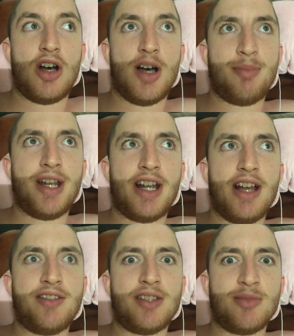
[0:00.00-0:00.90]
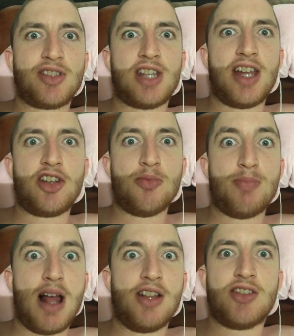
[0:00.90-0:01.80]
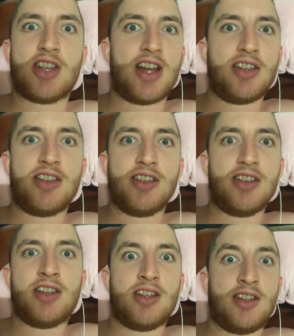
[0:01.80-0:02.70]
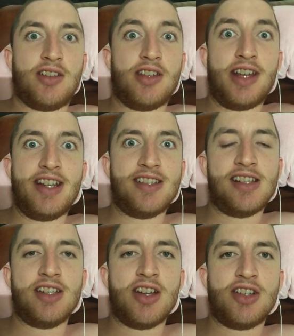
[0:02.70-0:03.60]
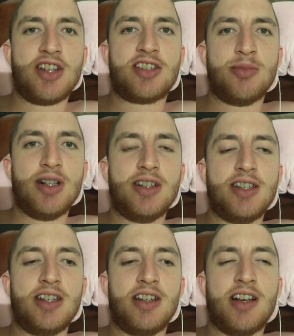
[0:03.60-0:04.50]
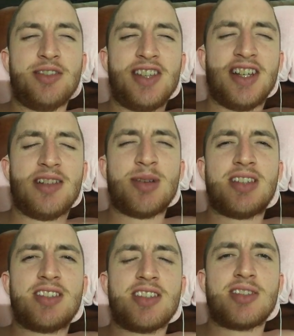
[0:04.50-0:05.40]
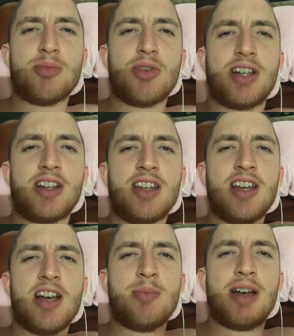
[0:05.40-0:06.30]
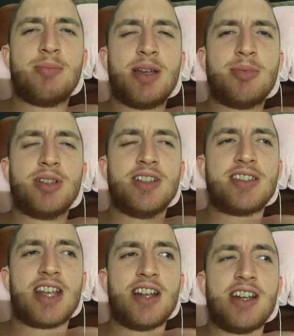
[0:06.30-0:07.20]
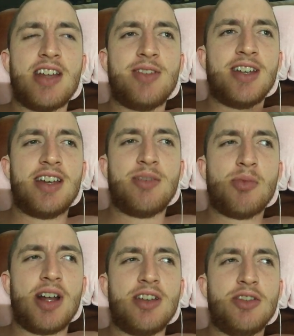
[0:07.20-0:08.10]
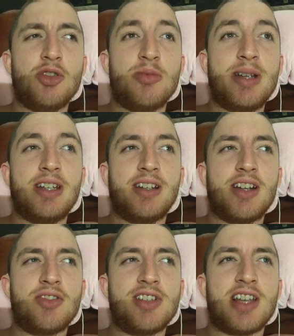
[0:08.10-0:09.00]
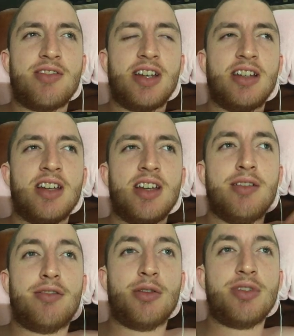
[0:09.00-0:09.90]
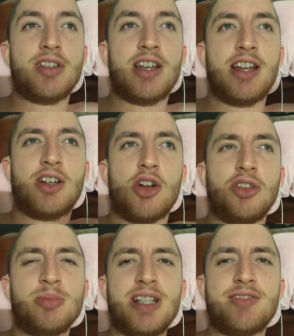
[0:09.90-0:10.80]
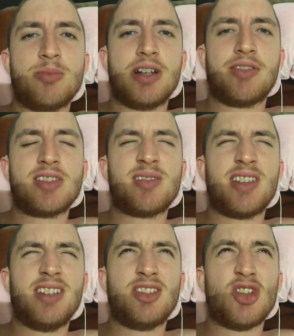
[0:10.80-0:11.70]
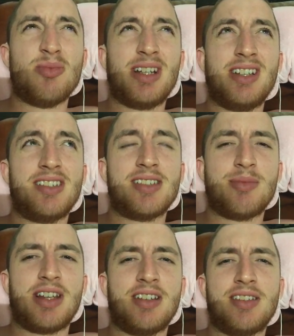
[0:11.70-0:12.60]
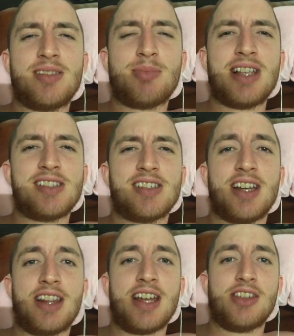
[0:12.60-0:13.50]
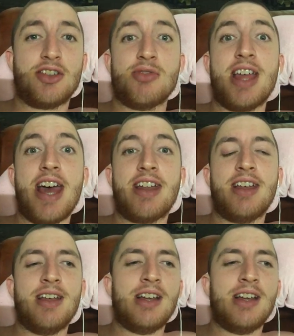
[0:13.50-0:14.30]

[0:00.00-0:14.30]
I better have some steak to balance out the easily digestibility. I was thinking about this morning, about people in Scandinavia and European countries having fruit and cold meats for breakfast. I think Germany is something, places like that do that.